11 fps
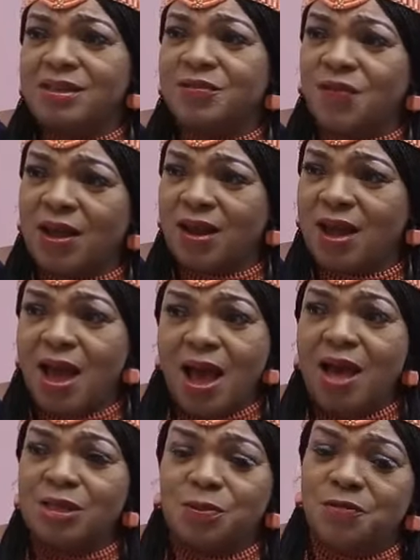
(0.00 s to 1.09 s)
and his father
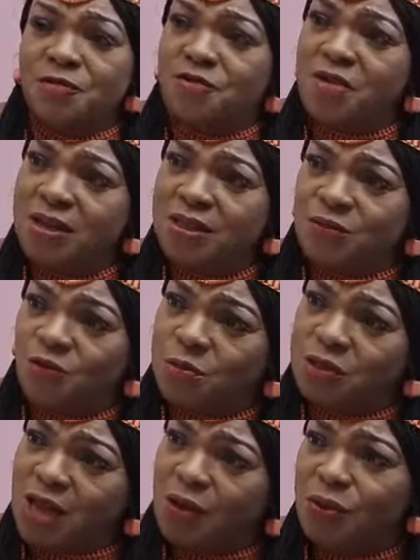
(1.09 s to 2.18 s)
has been friends
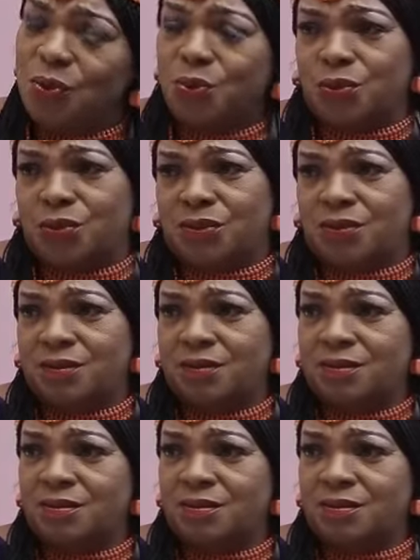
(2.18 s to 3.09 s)
from childhood.